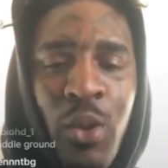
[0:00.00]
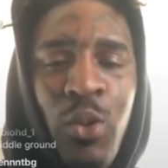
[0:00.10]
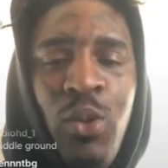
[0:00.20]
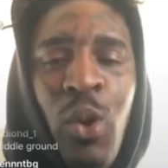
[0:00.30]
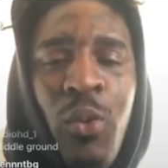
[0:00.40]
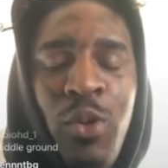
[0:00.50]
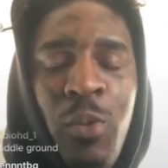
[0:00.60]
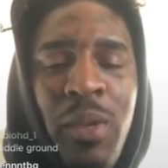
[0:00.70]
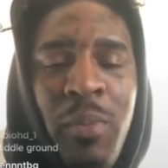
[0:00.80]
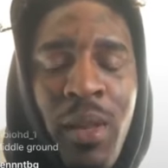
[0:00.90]
you know when you
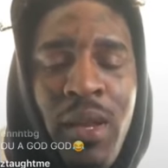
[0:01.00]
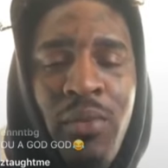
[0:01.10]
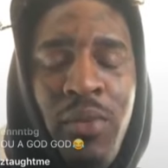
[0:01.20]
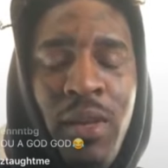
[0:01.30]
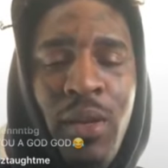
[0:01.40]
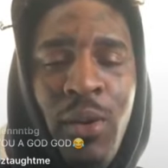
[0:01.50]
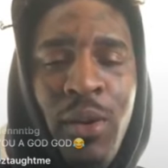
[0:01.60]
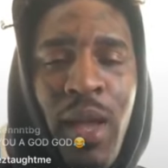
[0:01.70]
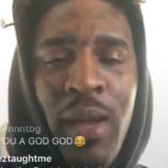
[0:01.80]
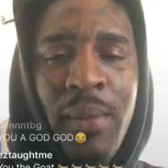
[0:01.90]
be playing a video
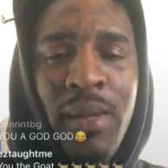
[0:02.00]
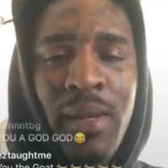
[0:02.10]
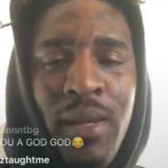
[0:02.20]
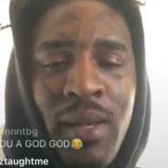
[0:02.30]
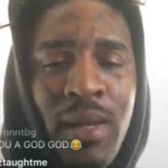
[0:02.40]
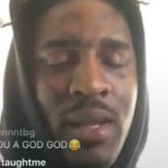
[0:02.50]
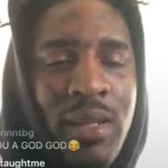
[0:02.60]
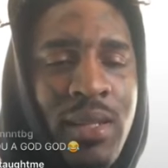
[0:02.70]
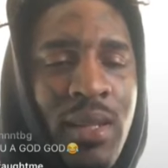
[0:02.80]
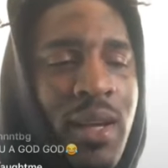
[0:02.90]
game and the nigga gets
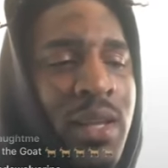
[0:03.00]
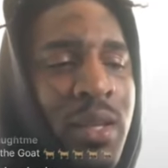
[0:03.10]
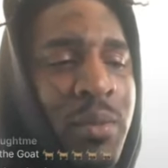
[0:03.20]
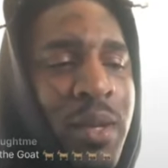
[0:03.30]
stuck in